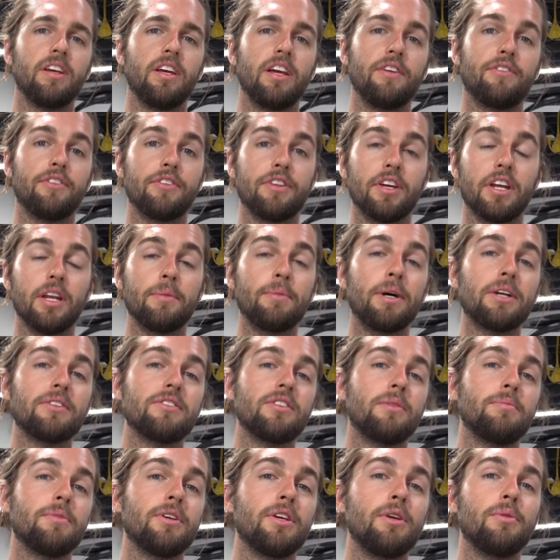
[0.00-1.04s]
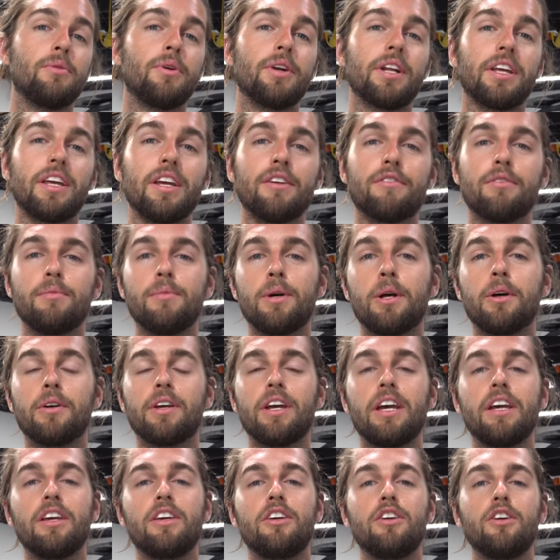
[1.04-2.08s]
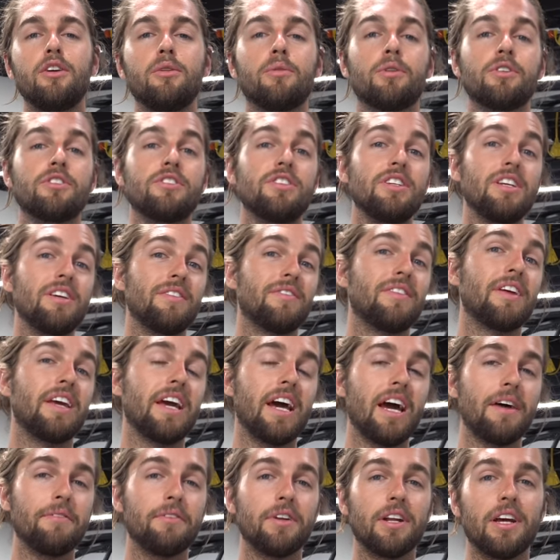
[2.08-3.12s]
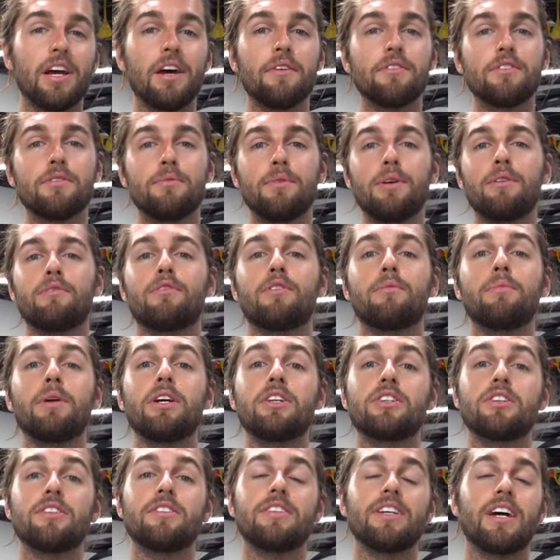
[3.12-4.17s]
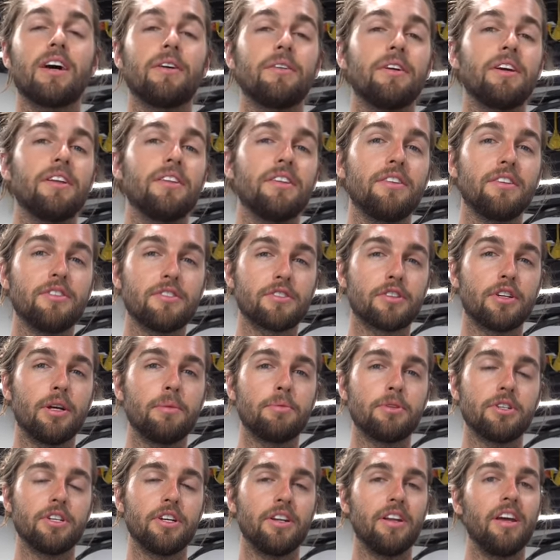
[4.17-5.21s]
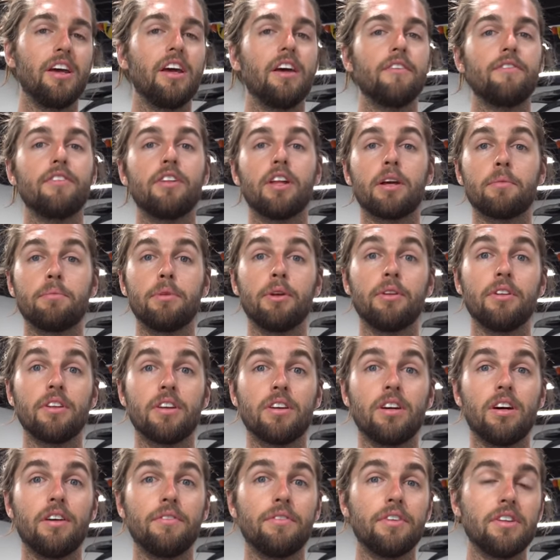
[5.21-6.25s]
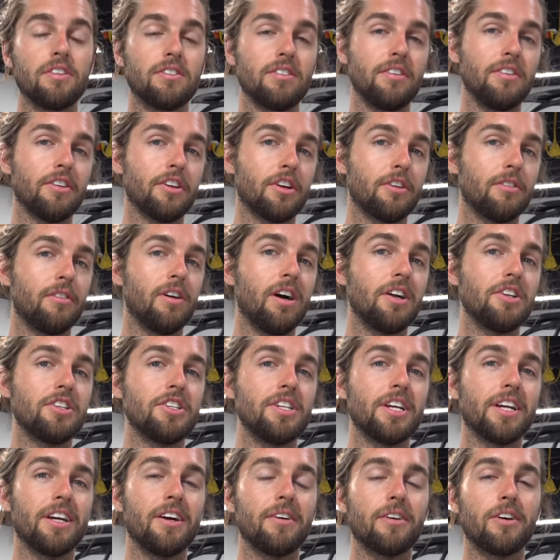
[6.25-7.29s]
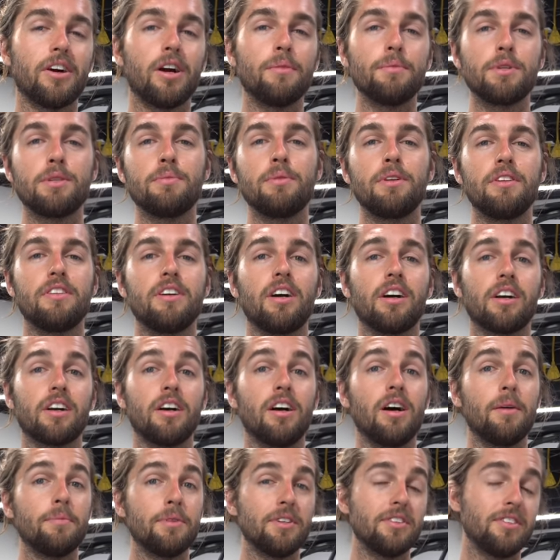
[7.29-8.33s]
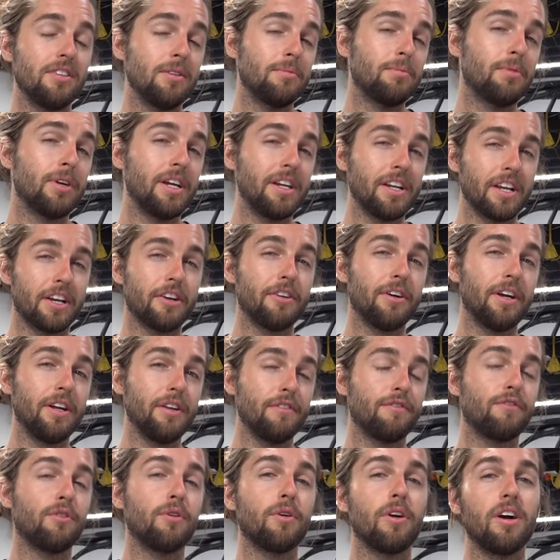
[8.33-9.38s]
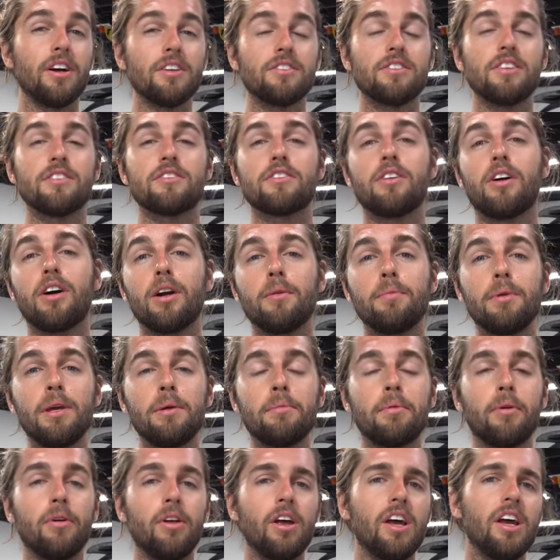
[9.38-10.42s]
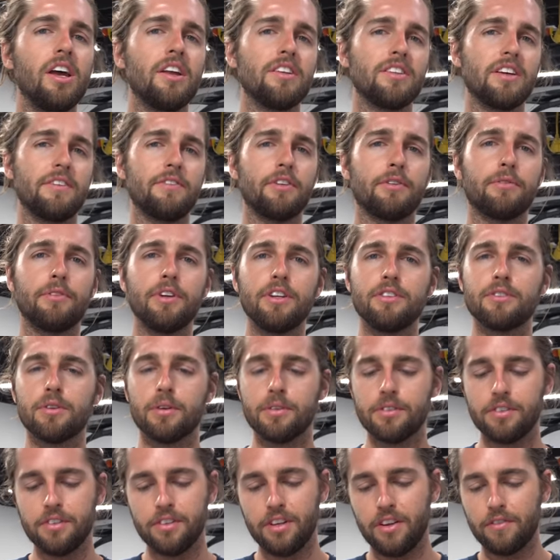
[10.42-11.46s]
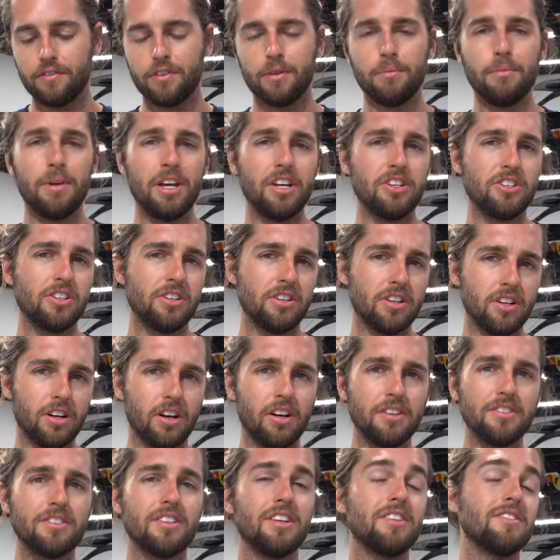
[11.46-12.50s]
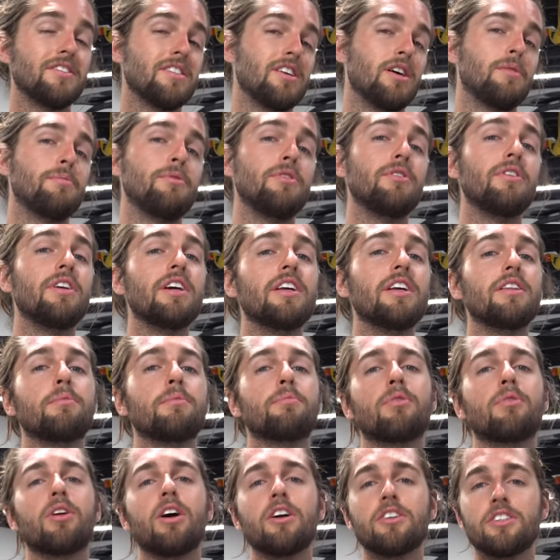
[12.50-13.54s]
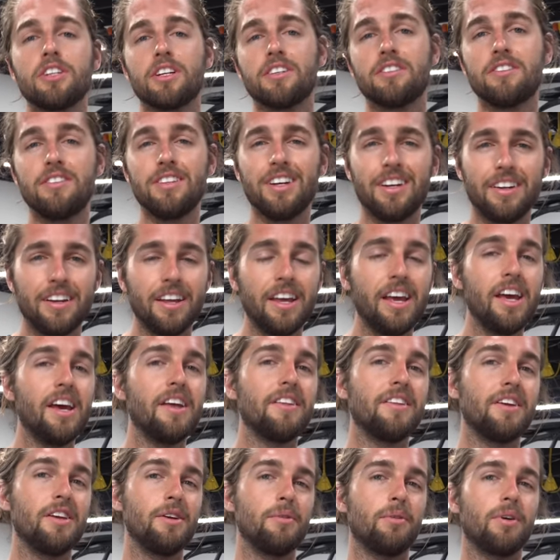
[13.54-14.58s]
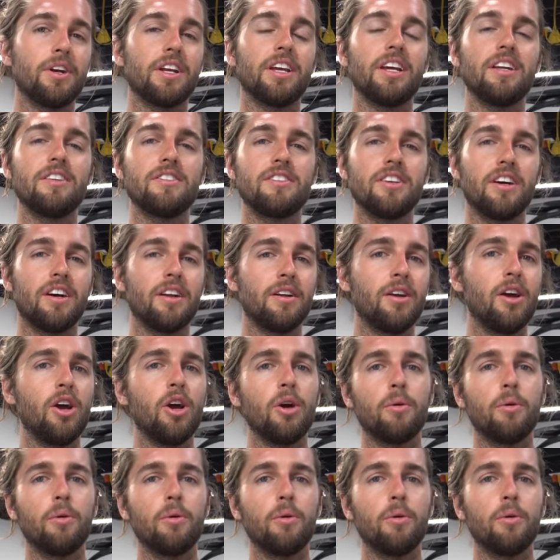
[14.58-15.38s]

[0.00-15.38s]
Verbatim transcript: If you're thinking about something you want to get from L K Q or see if they have it, I have some information down in the description. If you like building confidence in the garage, check out carmaspeed dot com. This is the brand that created for us as car people to have the resources, information, content to help you get the projects done that you want to get done.